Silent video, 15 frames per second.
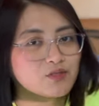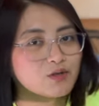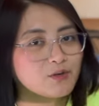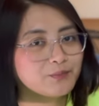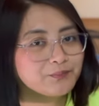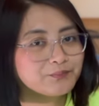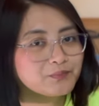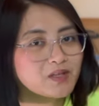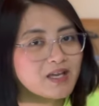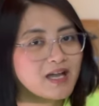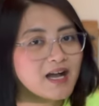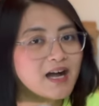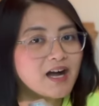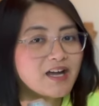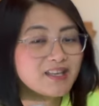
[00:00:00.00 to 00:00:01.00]
So
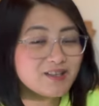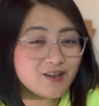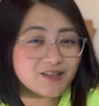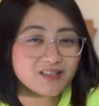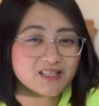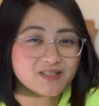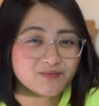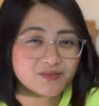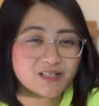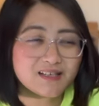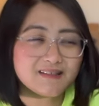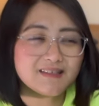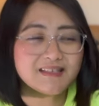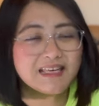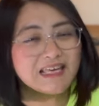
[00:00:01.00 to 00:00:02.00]
I got this for,
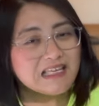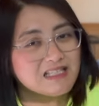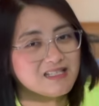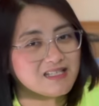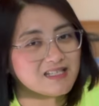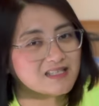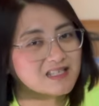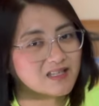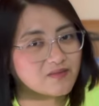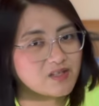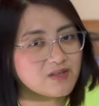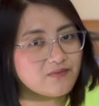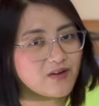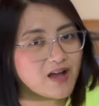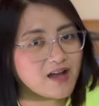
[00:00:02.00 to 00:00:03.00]
I think,
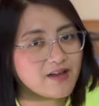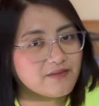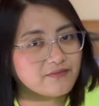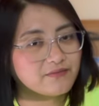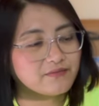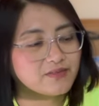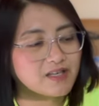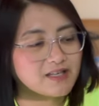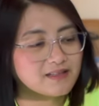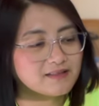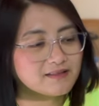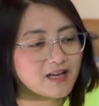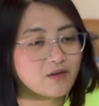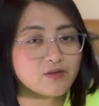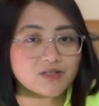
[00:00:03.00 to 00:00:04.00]
$18.75,
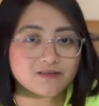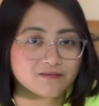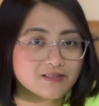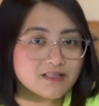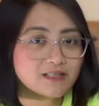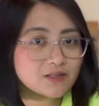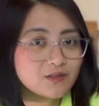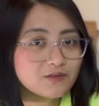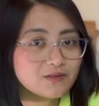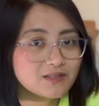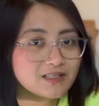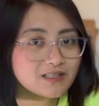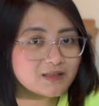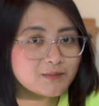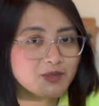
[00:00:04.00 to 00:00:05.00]
and that was a really good
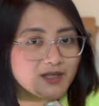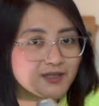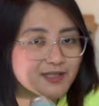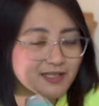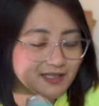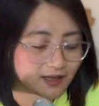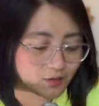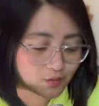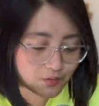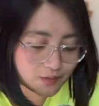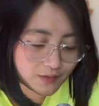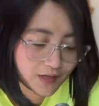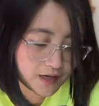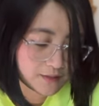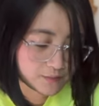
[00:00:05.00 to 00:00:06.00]
deal because it
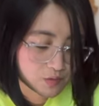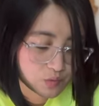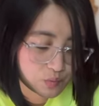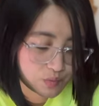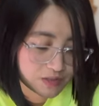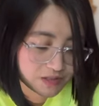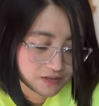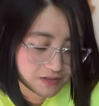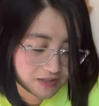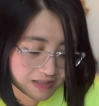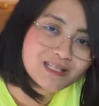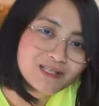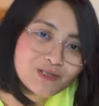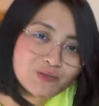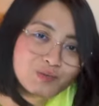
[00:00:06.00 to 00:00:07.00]
also comes with
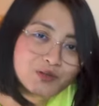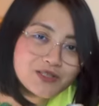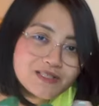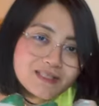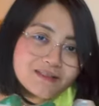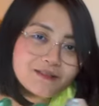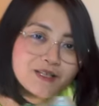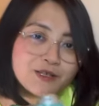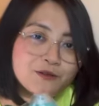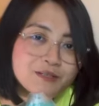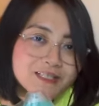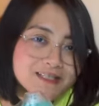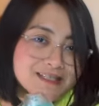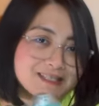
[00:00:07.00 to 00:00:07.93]
dishwashing liquid.